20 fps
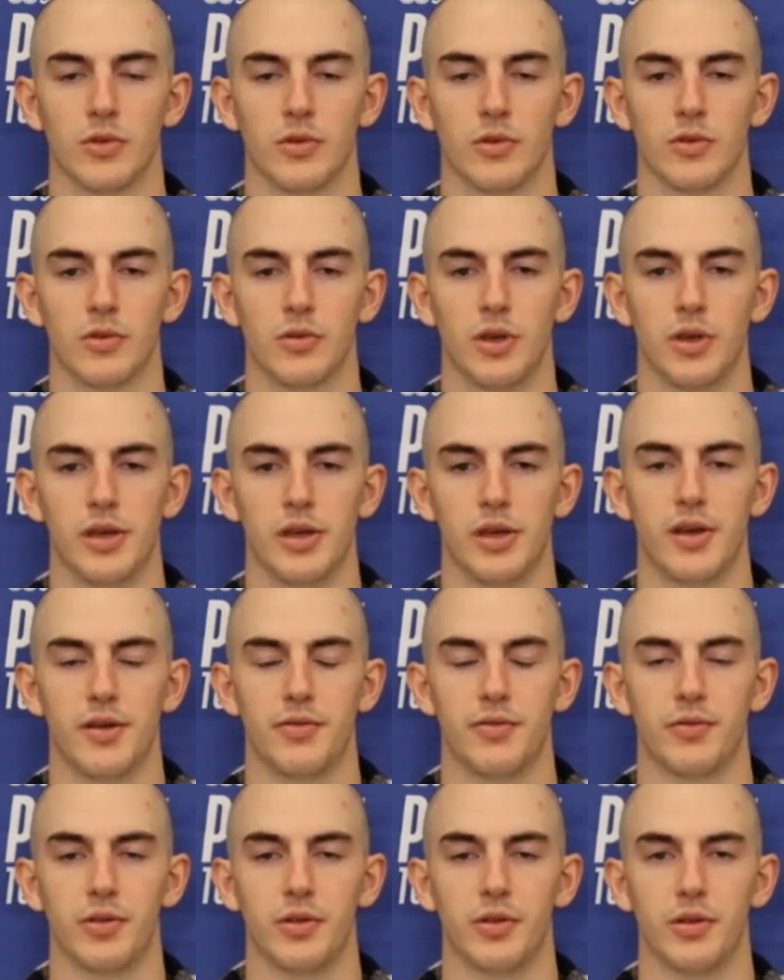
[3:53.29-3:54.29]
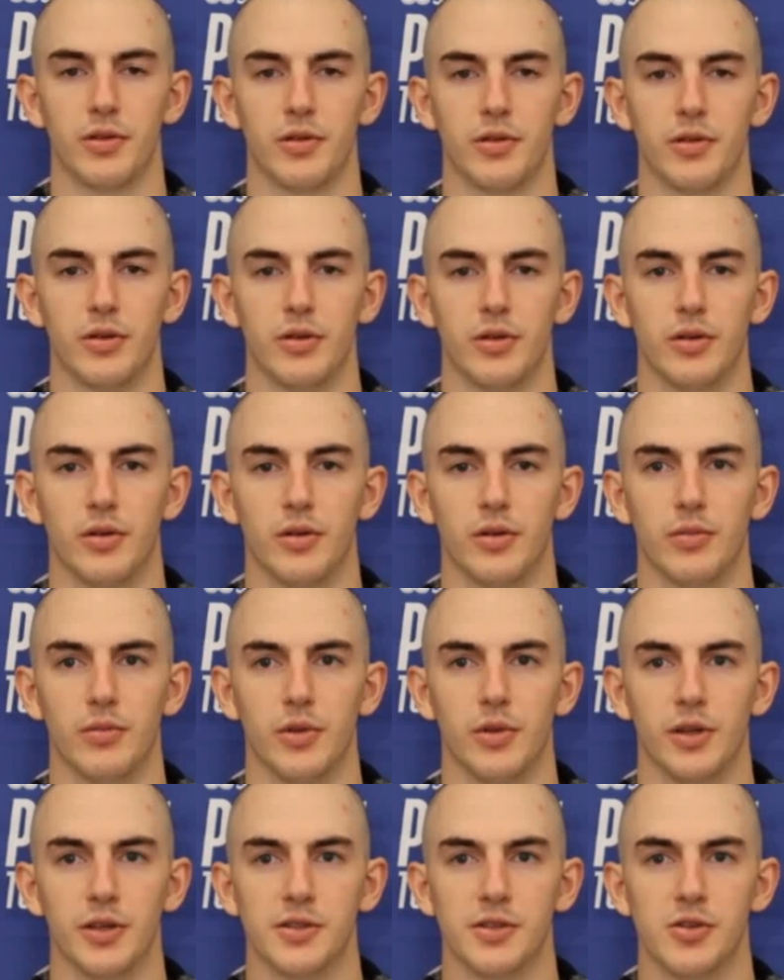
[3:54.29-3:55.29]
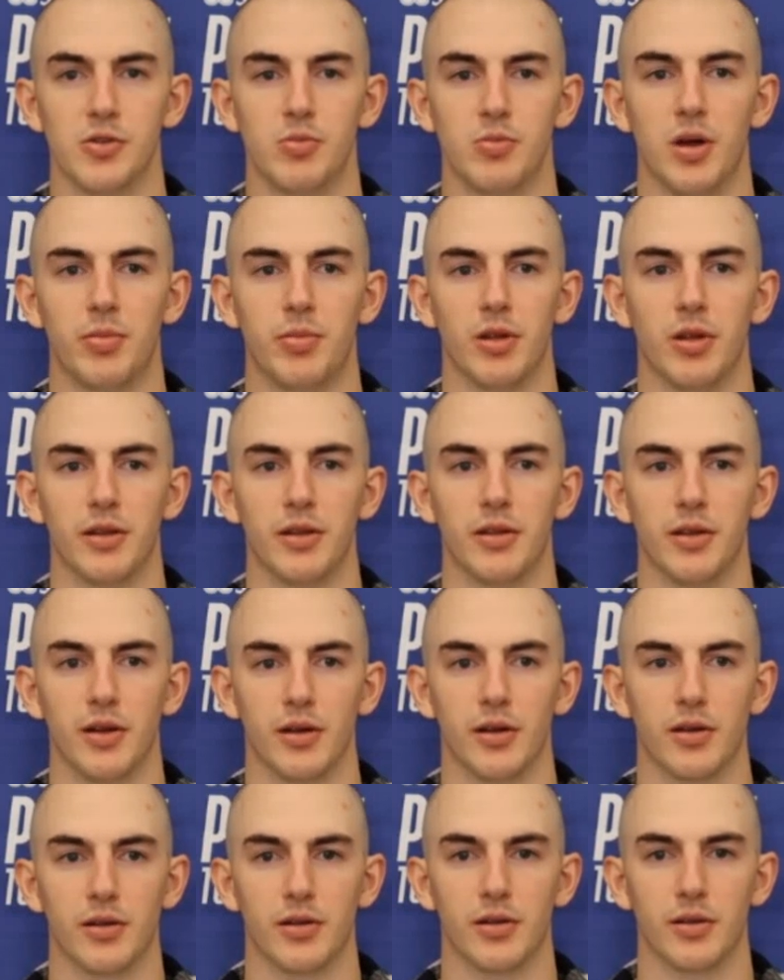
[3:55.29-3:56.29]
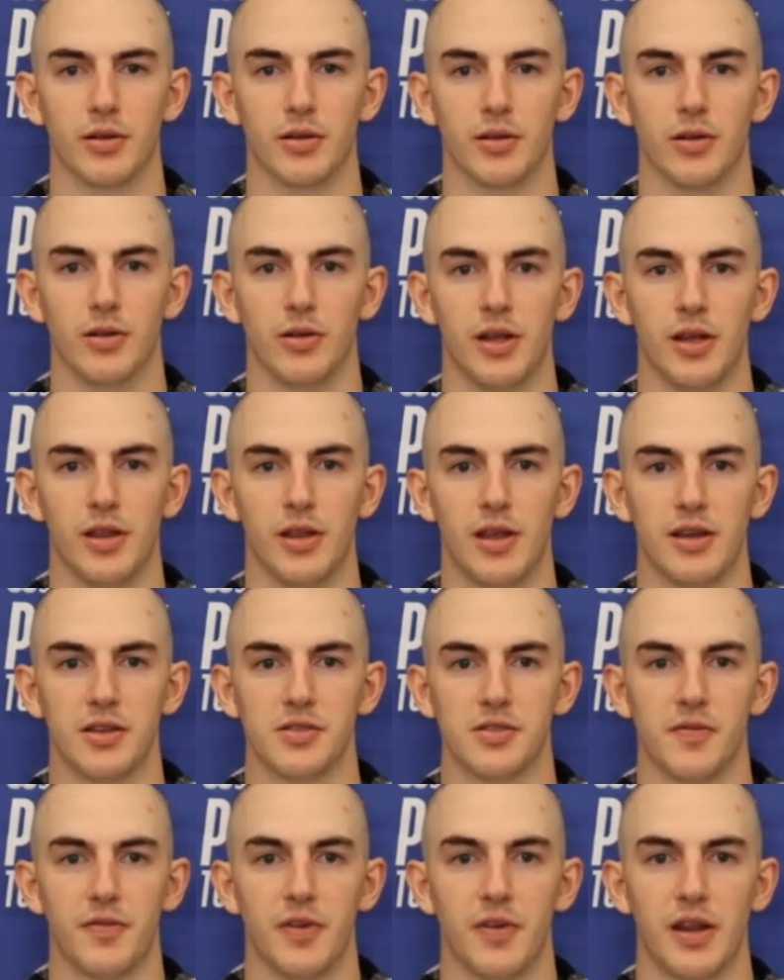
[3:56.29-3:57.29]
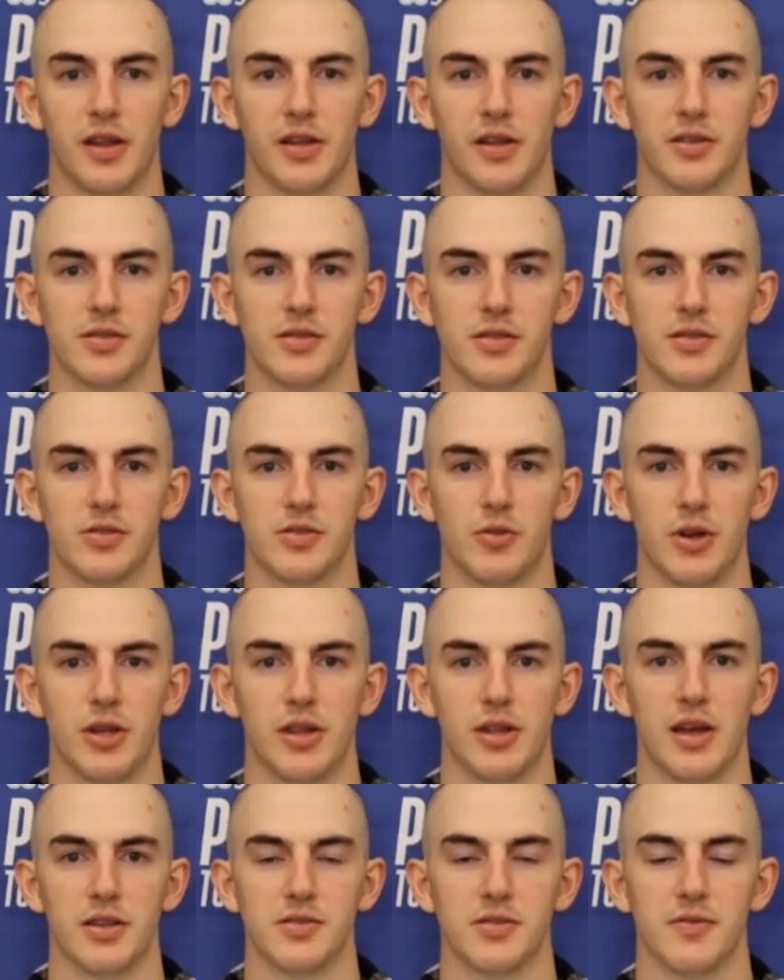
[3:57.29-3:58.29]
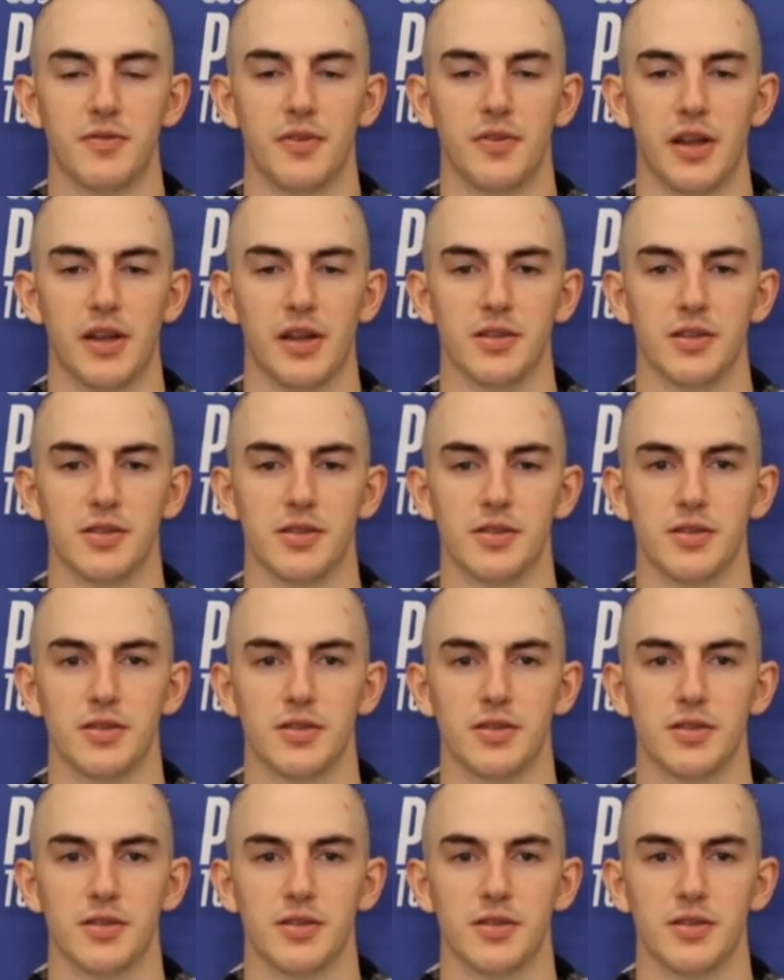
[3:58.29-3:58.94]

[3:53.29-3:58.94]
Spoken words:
Yeah, definitely. It's no bubble out there. 8,000 fans, 20,000 fans,